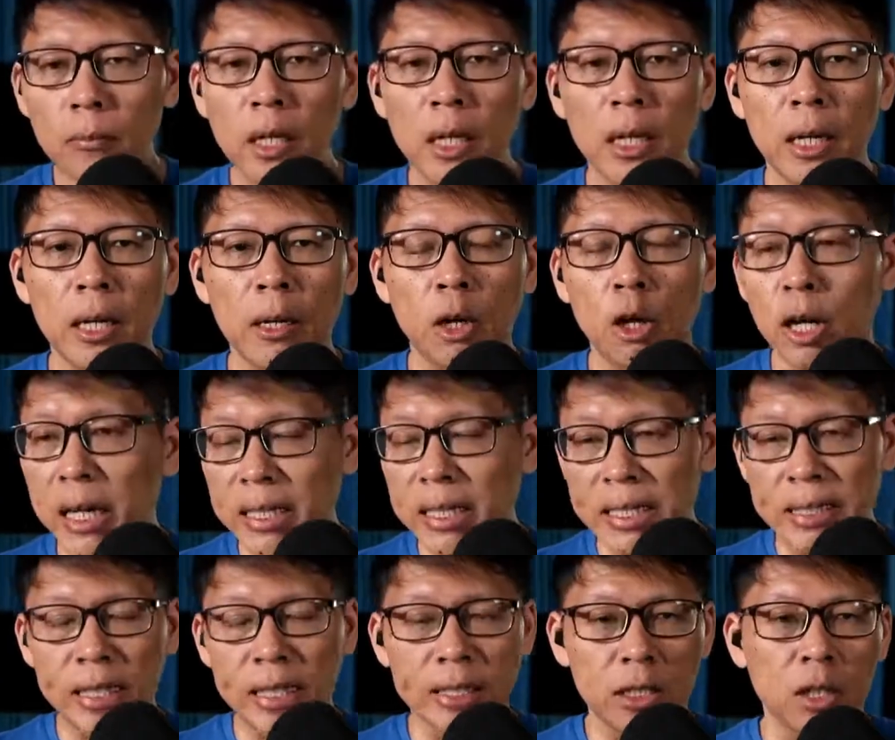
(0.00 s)
Or at
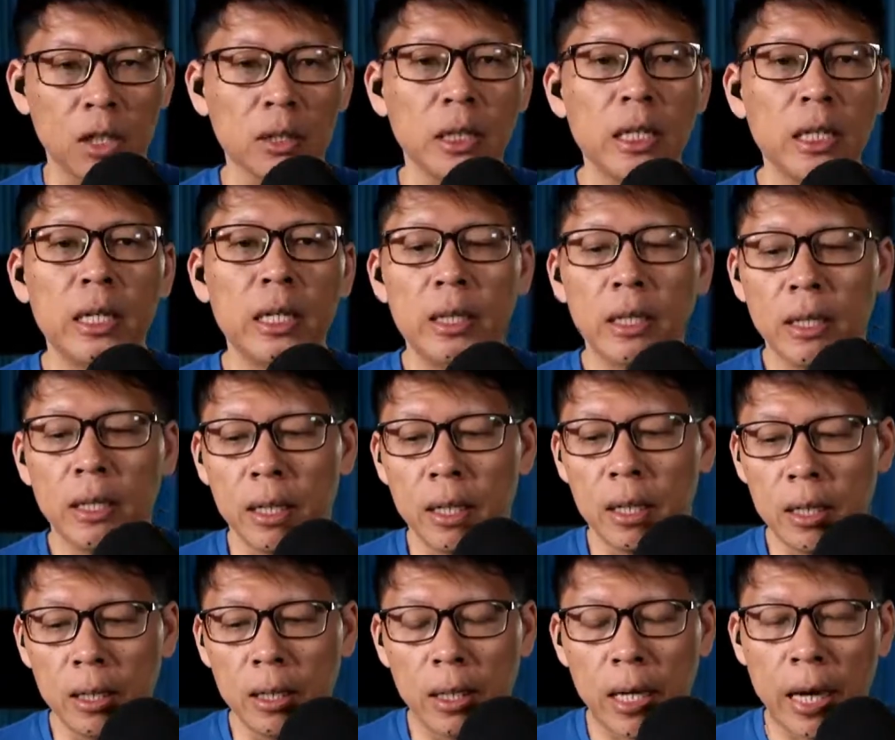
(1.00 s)
least that's not
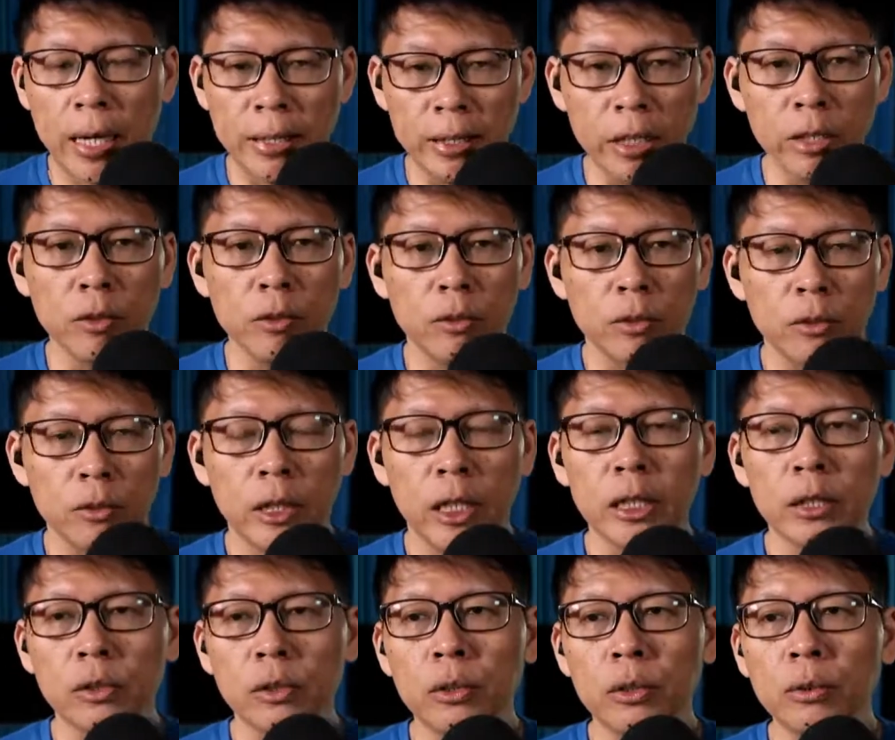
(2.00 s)
ideal,
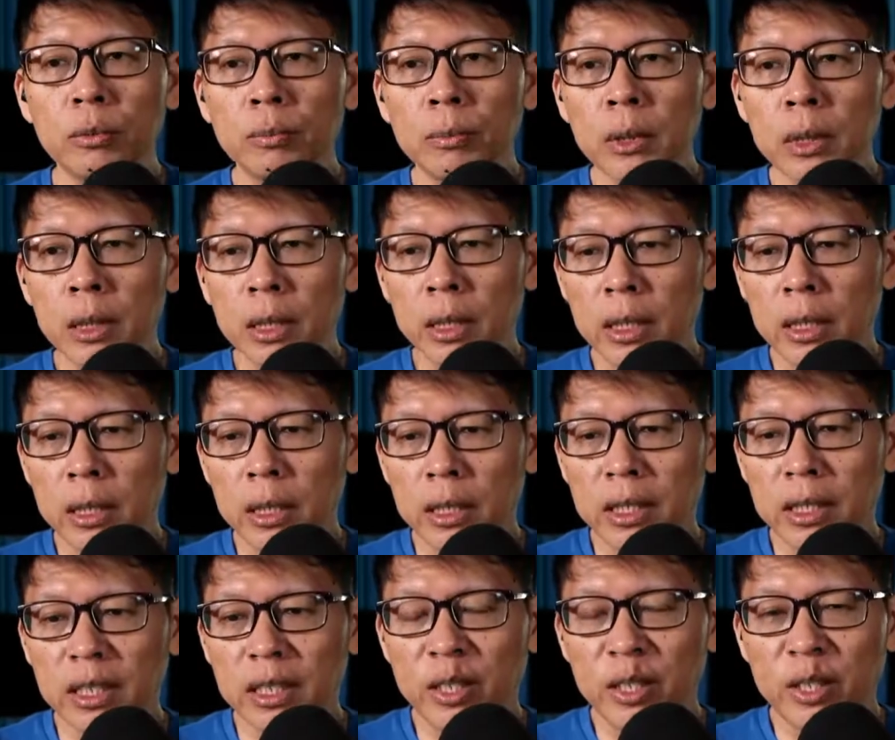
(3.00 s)
right? So
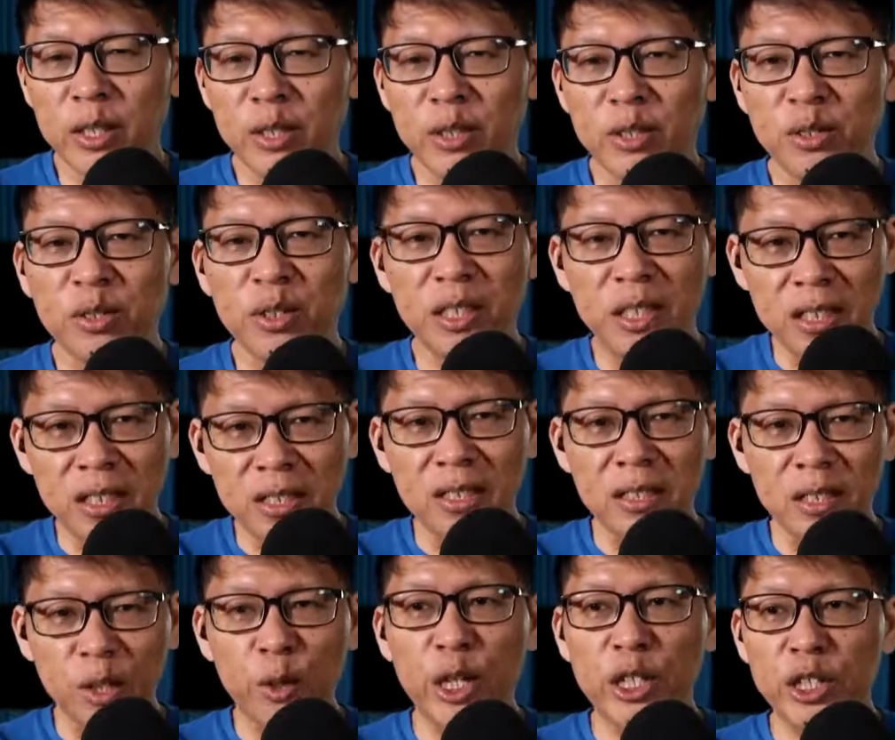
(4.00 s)
this is
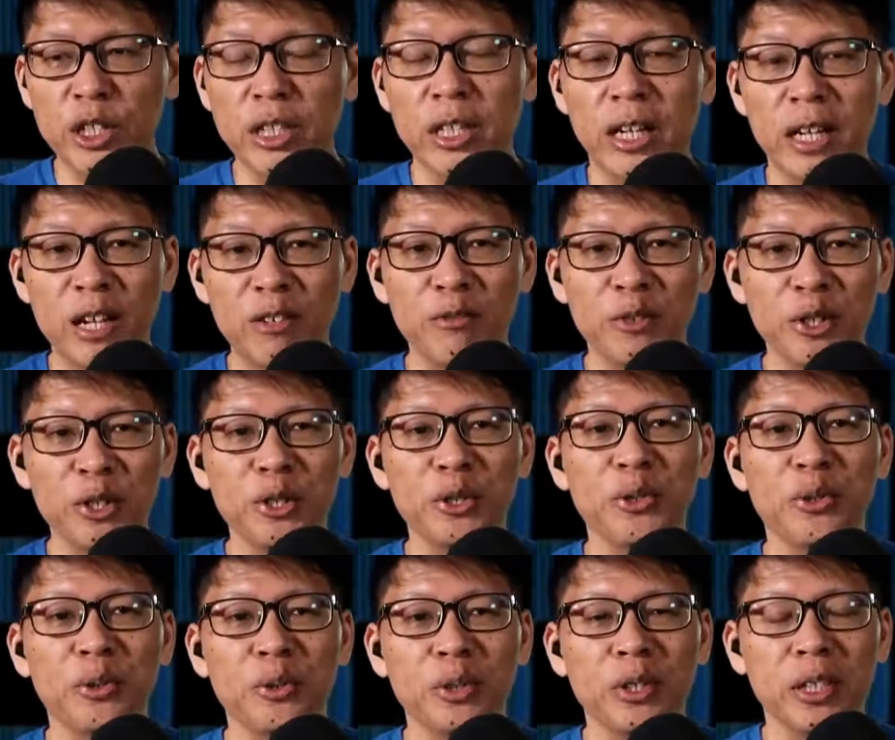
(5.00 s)
the question I have for
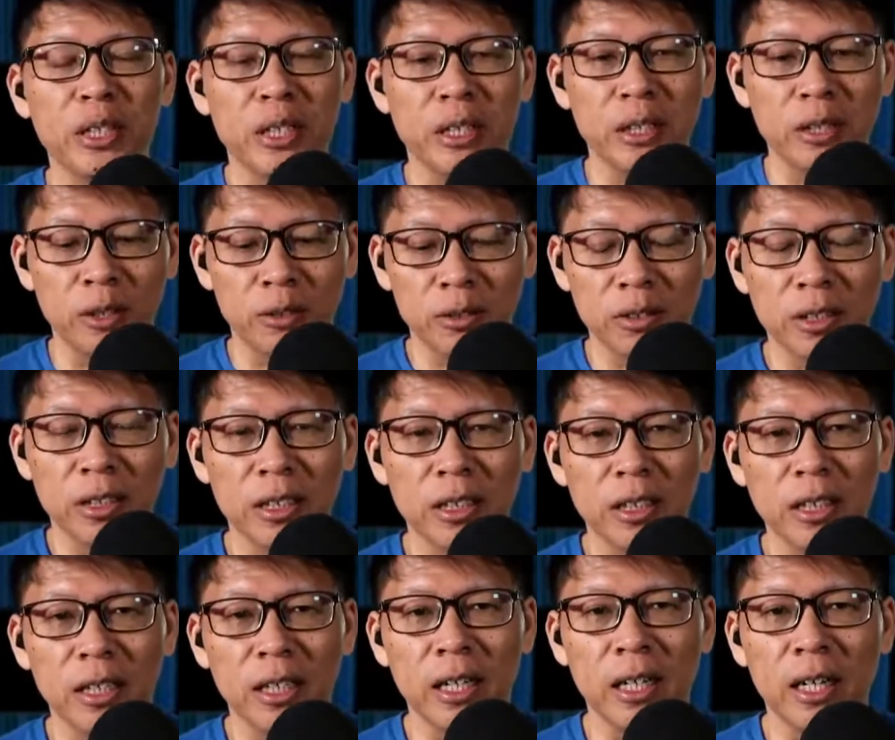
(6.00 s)
you.
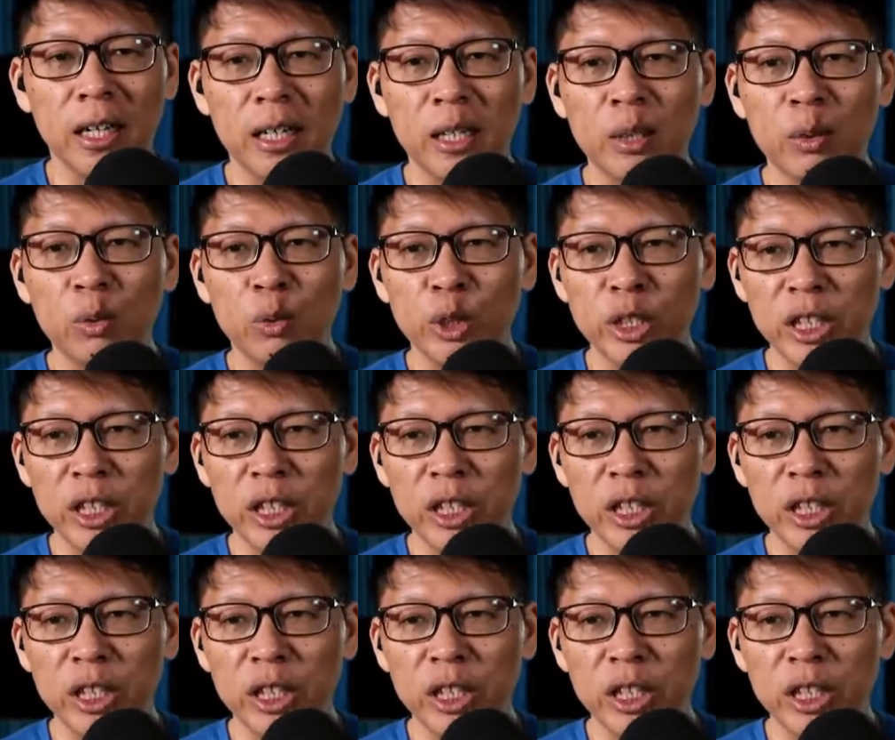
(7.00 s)
Would